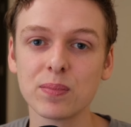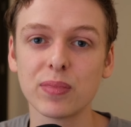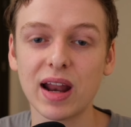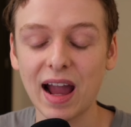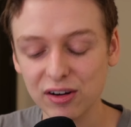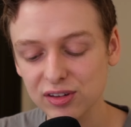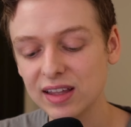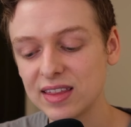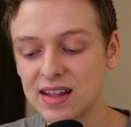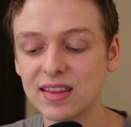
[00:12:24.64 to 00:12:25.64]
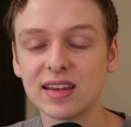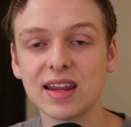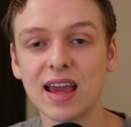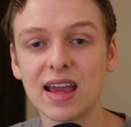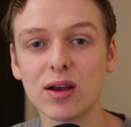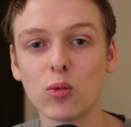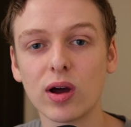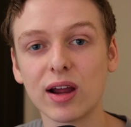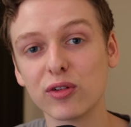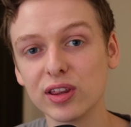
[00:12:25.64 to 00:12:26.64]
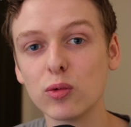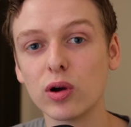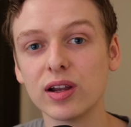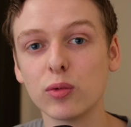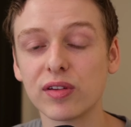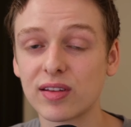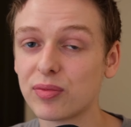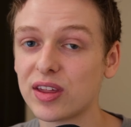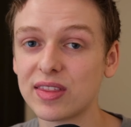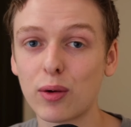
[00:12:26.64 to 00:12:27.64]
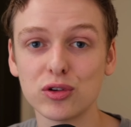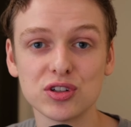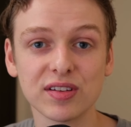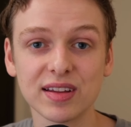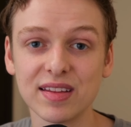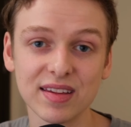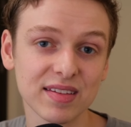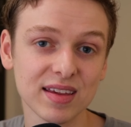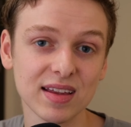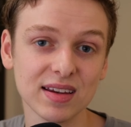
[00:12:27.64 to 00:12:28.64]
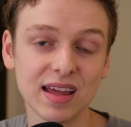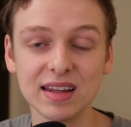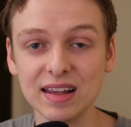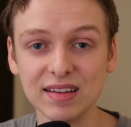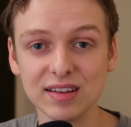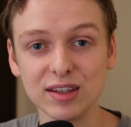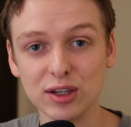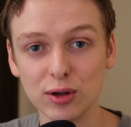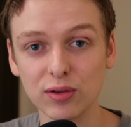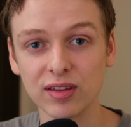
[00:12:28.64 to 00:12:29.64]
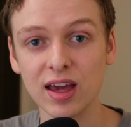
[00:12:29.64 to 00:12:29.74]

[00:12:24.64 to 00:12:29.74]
But actually, at the end of the day, what I really wanted was something that was just consistent and easy to use.